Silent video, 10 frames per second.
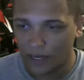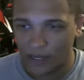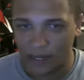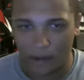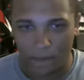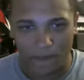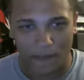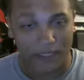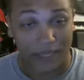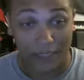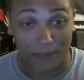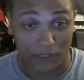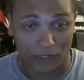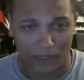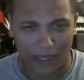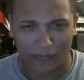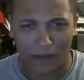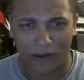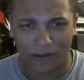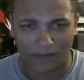Um, it's not especially that
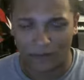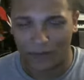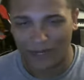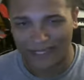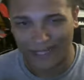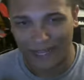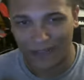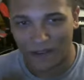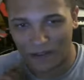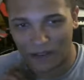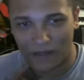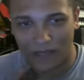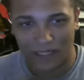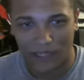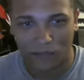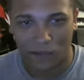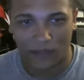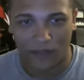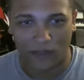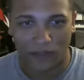long. When I say not long, I mean it's like forty
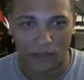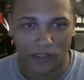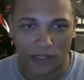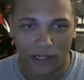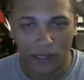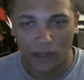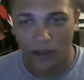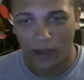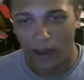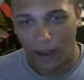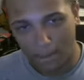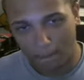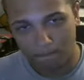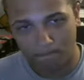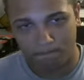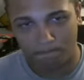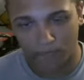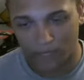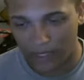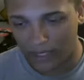thousand words. Um,
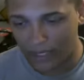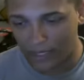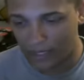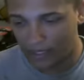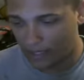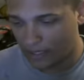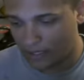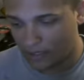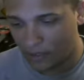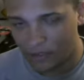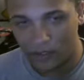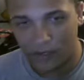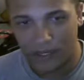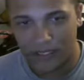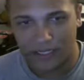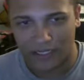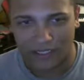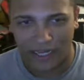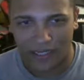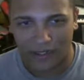it started out. It is a
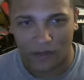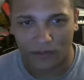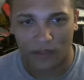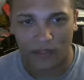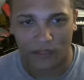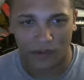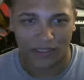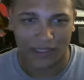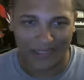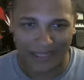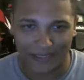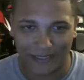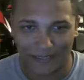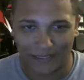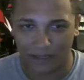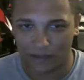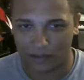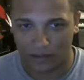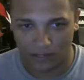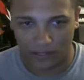standalone book, so it's not technically uh,
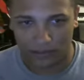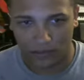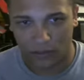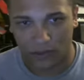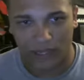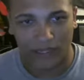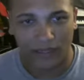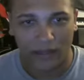the same storyline,